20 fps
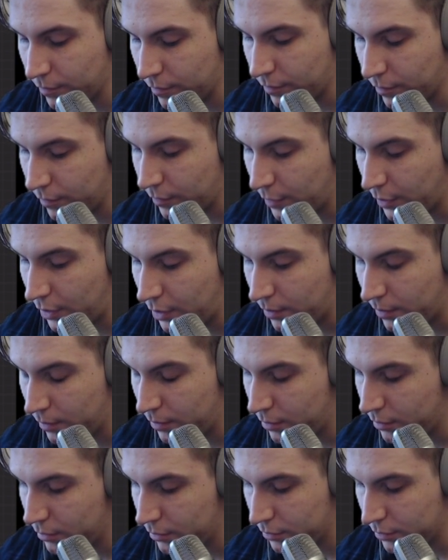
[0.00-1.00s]
Yeah.
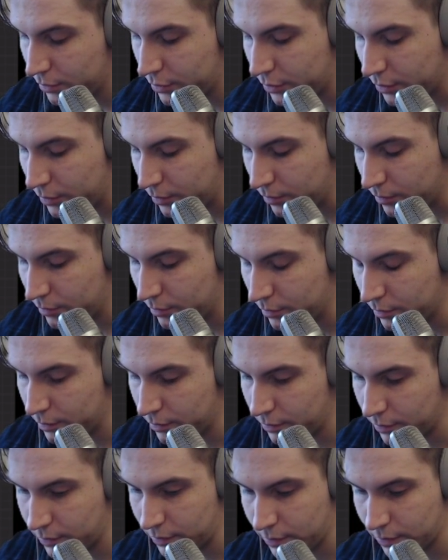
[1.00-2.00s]
So,
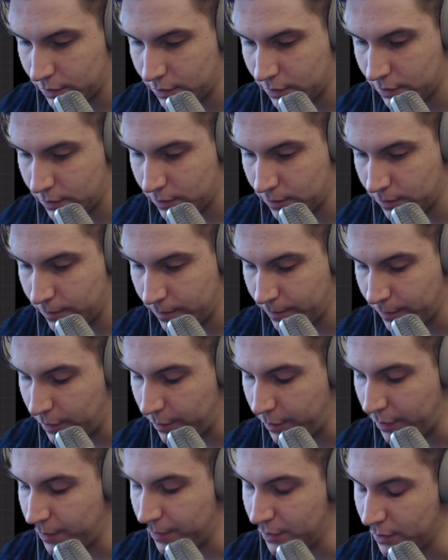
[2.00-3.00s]
and
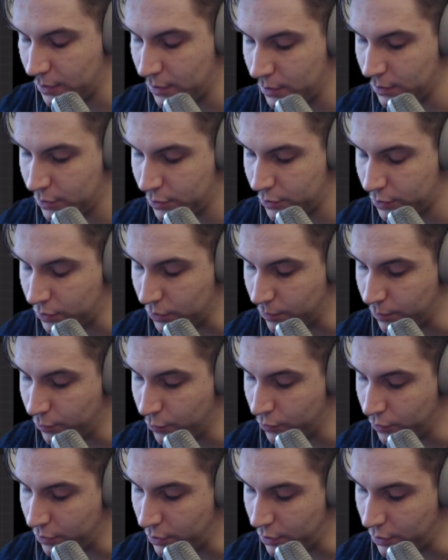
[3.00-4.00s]
maybe some
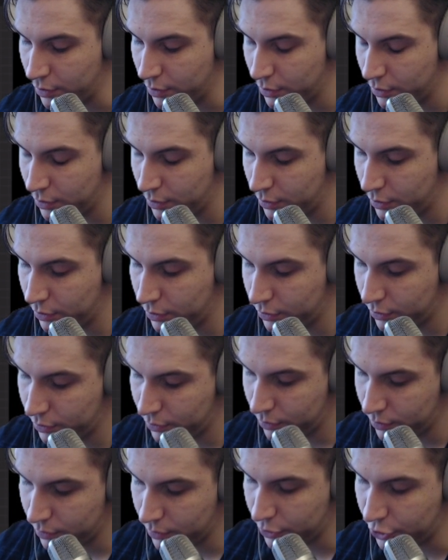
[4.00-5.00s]
more
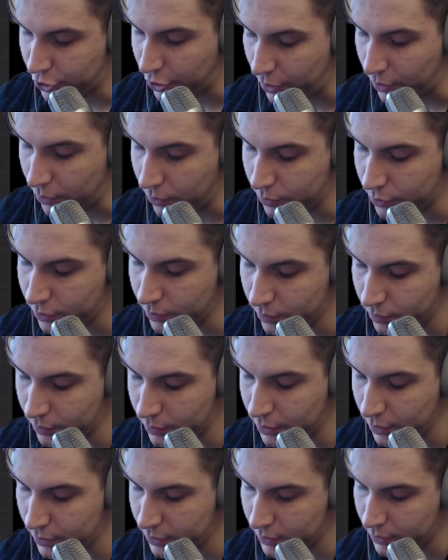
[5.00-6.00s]
shadow. So
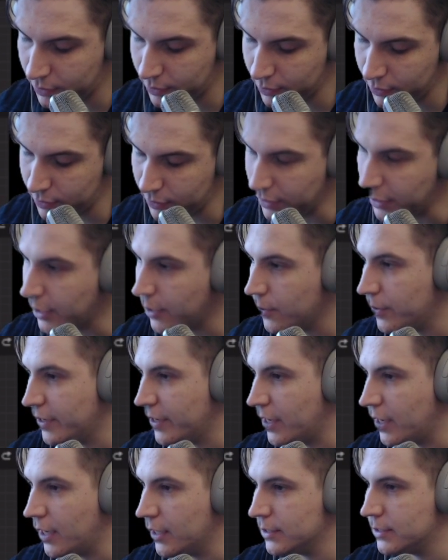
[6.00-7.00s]
this
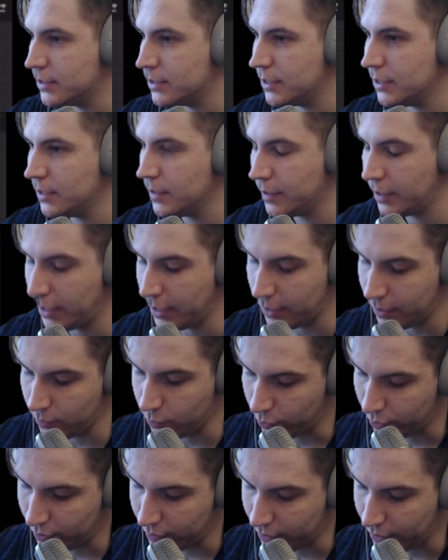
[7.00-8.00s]
area I still can't
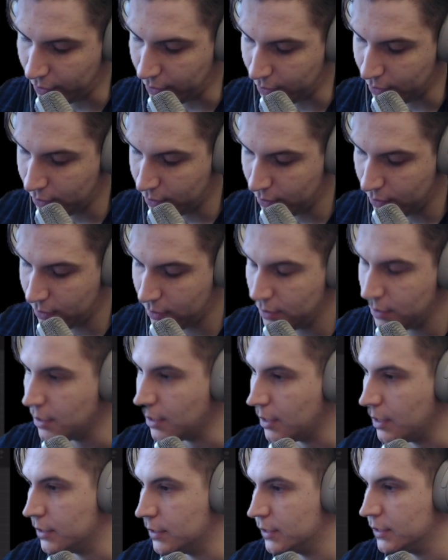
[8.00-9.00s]
really
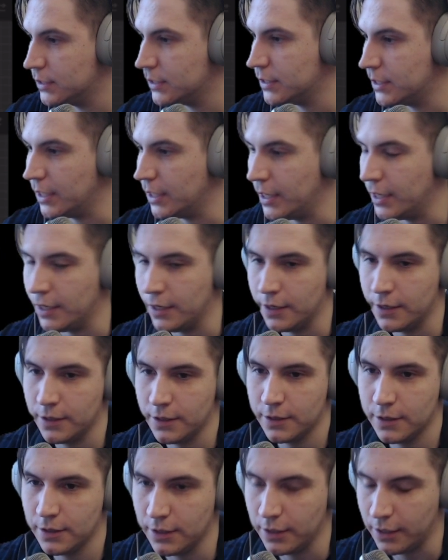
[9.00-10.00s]
understand.
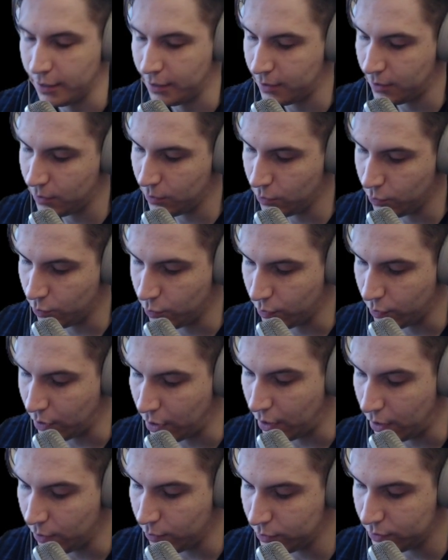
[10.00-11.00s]
Like,
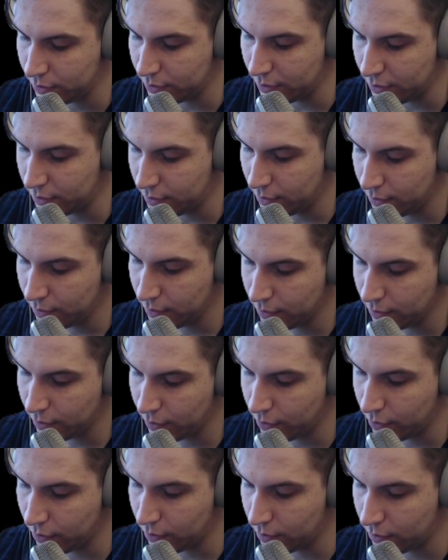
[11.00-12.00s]
how is it
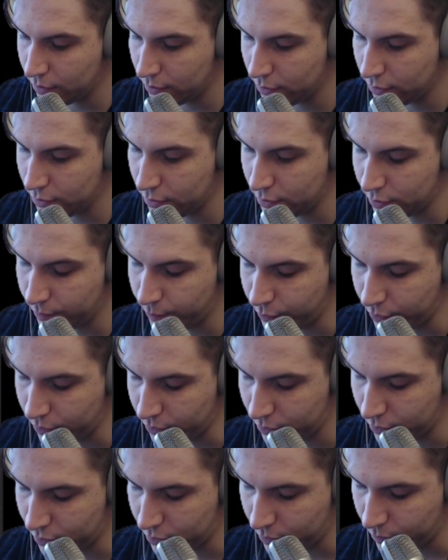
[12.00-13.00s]

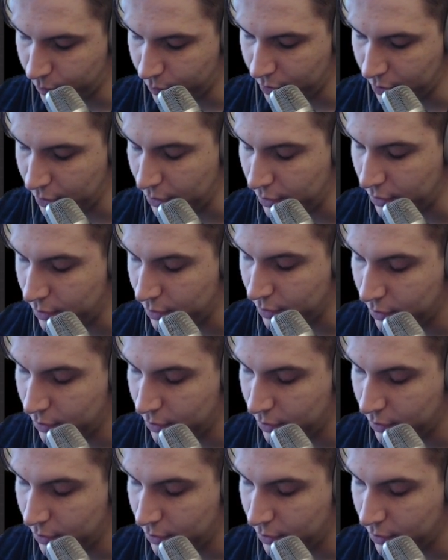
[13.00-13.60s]
supposed to be?